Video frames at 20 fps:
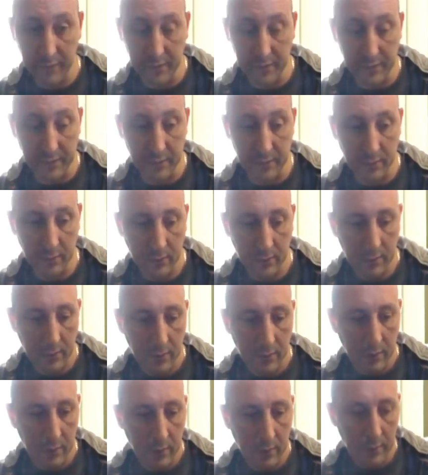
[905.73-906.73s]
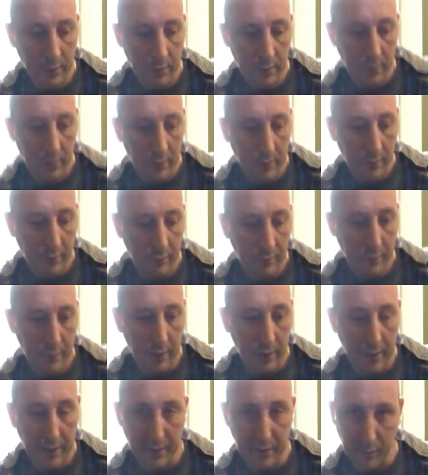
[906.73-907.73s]
for the
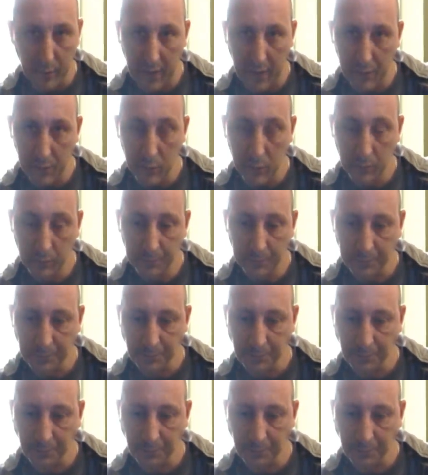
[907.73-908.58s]
lake paddle,